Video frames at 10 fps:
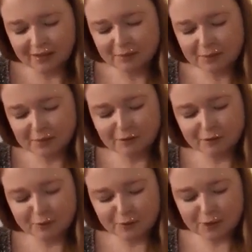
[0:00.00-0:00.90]
So I
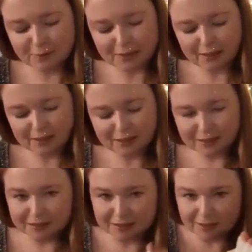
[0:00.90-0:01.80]
thought she might
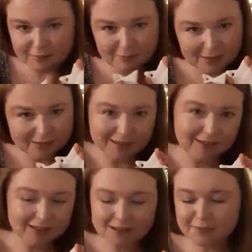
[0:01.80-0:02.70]
like
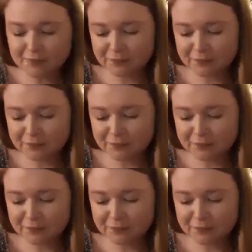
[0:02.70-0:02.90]
these.